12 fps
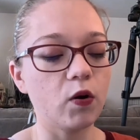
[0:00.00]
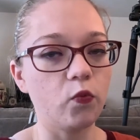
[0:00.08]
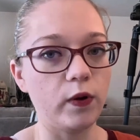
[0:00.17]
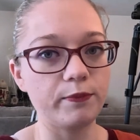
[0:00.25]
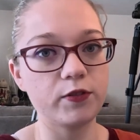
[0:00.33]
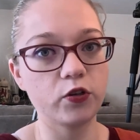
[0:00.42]

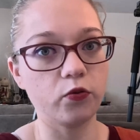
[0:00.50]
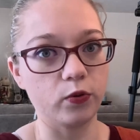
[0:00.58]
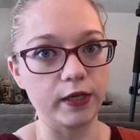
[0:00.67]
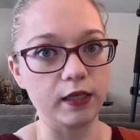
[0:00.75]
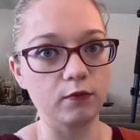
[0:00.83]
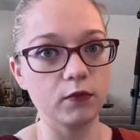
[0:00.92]
whipped
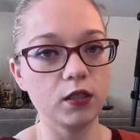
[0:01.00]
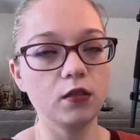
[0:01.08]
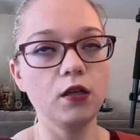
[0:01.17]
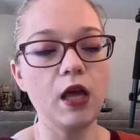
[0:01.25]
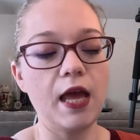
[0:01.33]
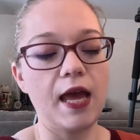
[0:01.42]
cream,
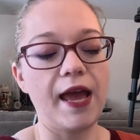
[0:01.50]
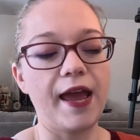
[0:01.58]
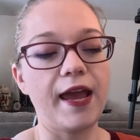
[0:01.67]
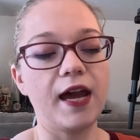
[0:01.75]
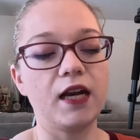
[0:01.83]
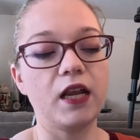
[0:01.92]

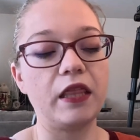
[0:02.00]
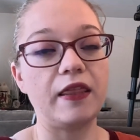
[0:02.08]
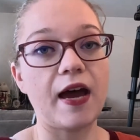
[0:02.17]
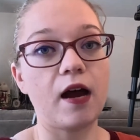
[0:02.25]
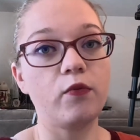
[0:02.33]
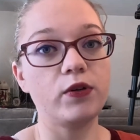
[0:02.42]
and
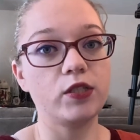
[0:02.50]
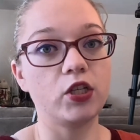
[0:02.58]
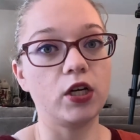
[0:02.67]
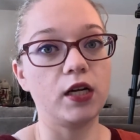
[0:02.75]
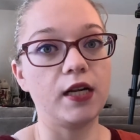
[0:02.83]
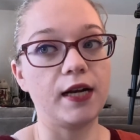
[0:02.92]
that was
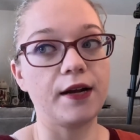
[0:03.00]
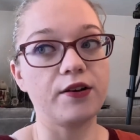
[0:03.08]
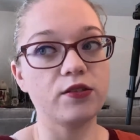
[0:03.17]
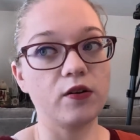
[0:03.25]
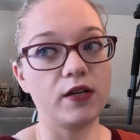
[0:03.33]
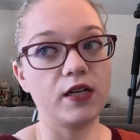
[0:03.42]
good. And I
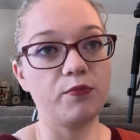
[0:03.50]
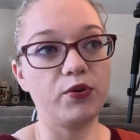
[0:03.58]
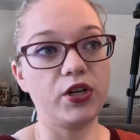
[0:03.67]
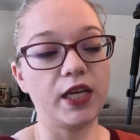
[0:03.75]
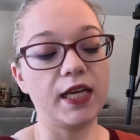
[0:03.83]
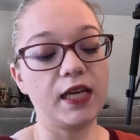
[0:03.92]
also ended up
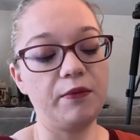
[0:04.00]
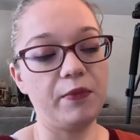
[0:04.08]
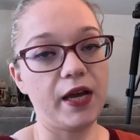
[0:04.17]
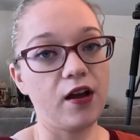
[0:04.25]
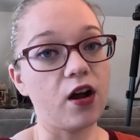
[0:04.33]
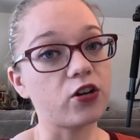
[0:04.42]
putting it in
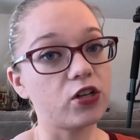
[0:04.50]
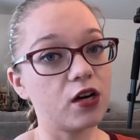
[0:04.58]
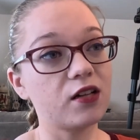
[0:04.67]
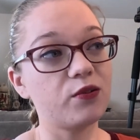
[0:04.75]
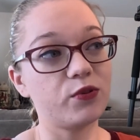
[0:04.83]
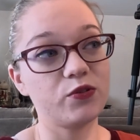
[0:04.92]
my hot
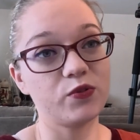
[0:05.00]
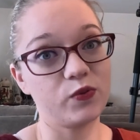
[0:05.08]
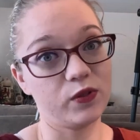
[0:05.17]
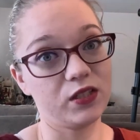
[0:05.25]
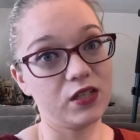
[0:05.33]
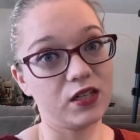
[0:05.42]
chocolate, which was
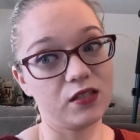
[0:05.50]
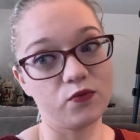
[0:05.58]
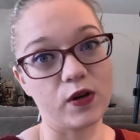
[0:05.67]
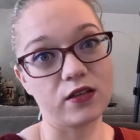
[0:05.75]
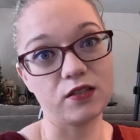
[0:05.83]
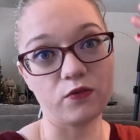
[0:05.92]
really good as
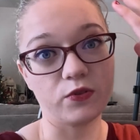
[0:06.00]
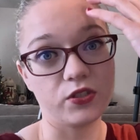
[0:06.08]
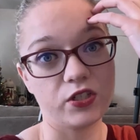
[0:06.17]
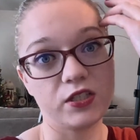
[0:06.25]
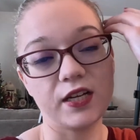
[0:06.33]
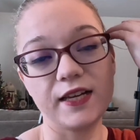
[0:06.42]
well. So it was
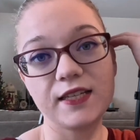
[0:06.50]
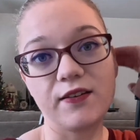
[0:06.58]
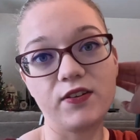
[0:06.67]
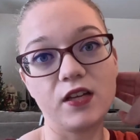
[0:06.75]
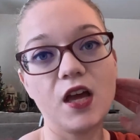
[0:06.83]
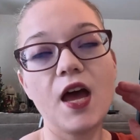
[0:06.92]
just nice
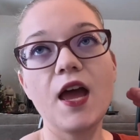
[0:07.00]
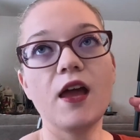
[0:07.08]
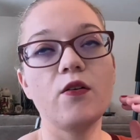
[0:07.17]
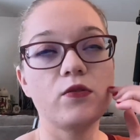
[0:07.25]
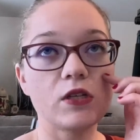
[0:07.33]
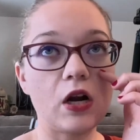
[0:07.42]
having,
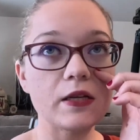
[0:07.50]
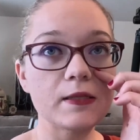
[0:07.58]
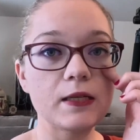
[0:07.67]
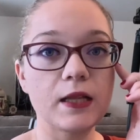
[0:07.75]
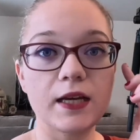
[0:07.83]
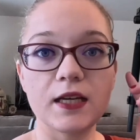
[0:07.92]
it was
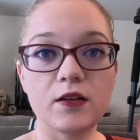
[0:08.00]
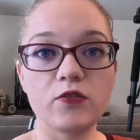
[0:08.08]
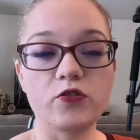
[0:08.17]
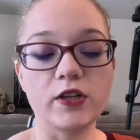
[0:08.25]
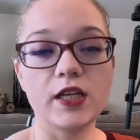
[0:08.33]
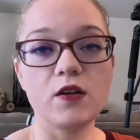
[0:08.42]
honestly like
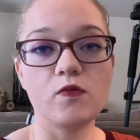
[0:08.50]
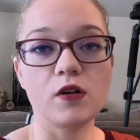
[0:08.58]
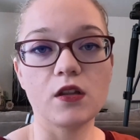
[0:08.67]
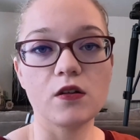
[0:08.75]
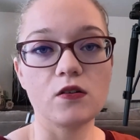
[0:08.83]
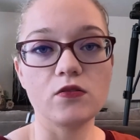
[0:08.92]
drinking
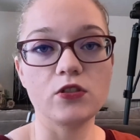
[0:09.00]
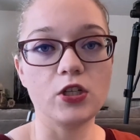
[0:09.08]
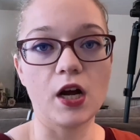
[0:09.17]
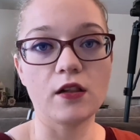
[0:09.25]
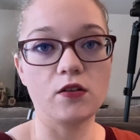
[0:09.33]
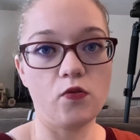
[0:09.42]
one of those
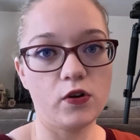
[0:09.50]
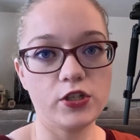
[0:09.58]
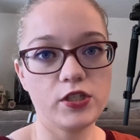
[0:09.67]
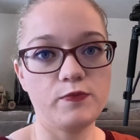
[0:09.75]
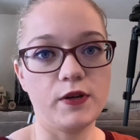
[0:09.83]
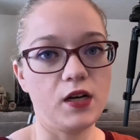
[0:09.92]
chocolate
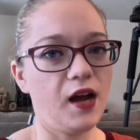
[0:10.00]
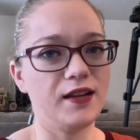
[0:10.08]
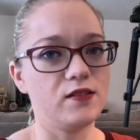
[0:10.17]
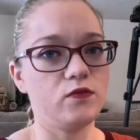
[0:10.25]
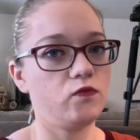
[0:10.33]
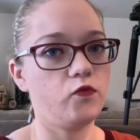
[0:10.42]
oranges, but not
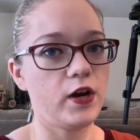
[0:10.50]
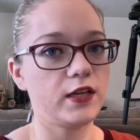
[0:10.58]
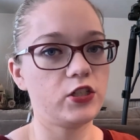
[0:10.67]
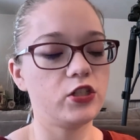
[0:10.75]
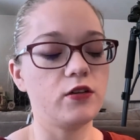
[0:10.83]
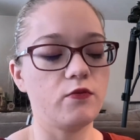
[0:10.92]
as
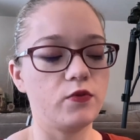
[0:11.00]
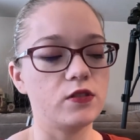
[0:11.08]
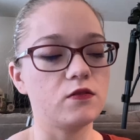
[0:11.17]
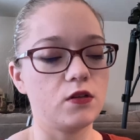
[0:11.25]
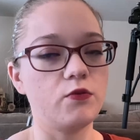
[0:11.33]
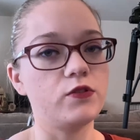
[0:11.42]
rich. It
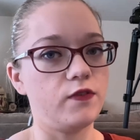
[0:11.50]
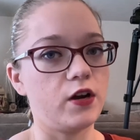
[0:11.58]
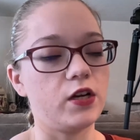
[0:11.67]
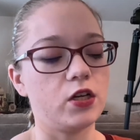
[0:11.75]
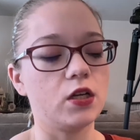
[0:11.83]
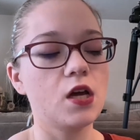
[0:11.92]
was
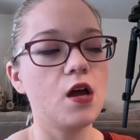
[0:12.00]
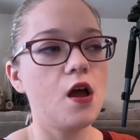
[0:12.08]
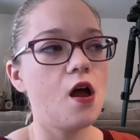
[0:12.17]
very good.